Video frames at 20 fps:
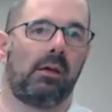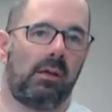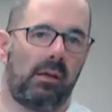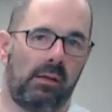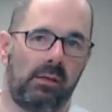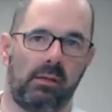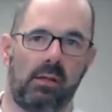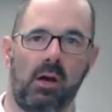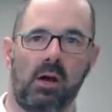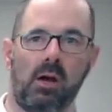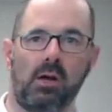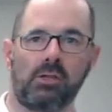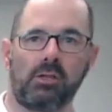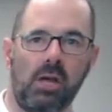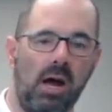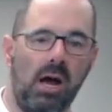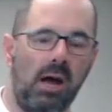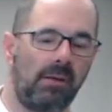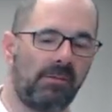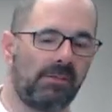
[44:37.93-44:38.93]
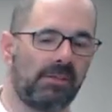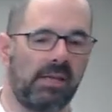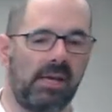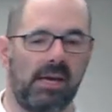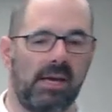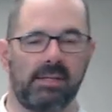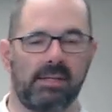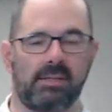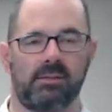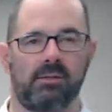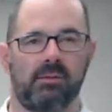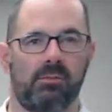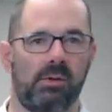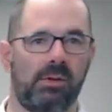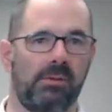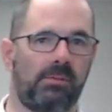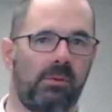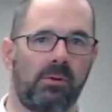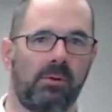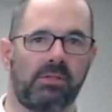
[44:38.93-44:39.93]
a large offset,
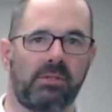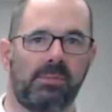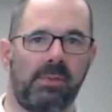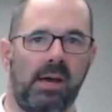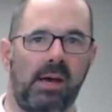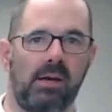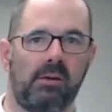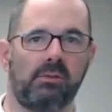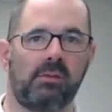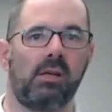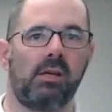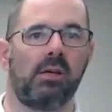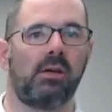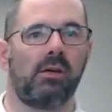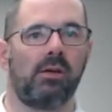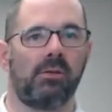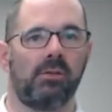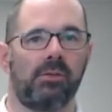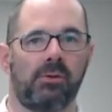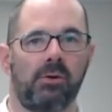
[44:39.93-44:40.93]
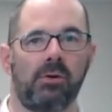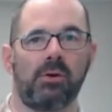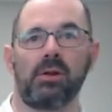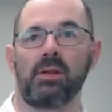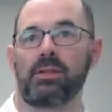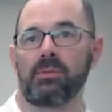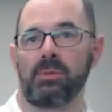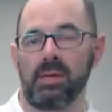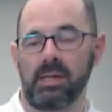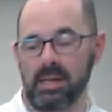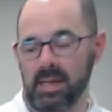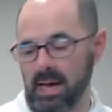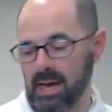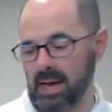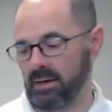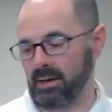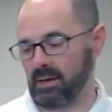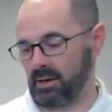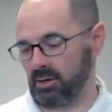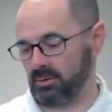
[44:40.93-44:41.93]
reverse mount,
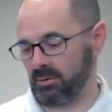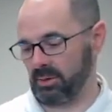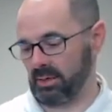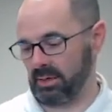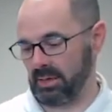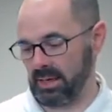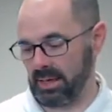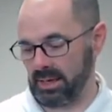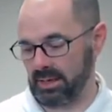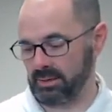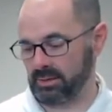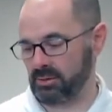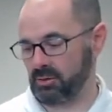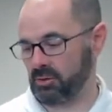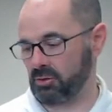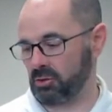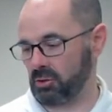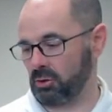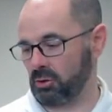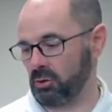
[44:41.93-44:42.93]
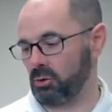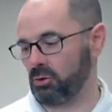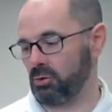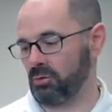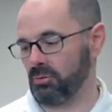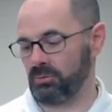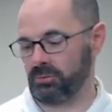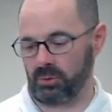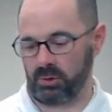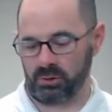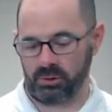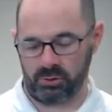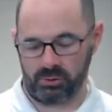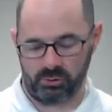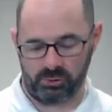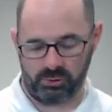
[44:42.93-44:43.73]
33-900 is the solution for you.